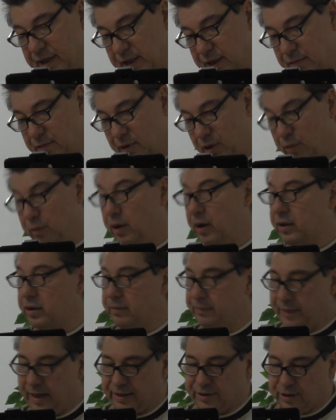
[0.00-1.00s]
you're all
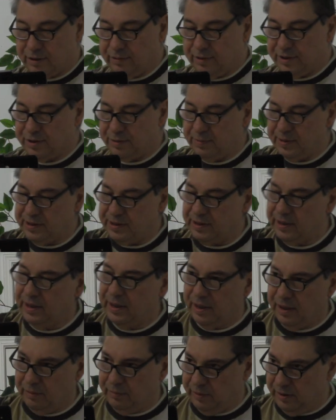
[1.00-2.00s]
welcome next Christmas.
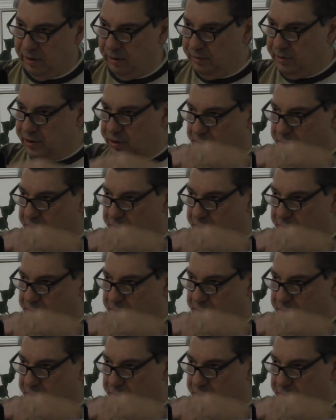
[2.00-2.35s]
We always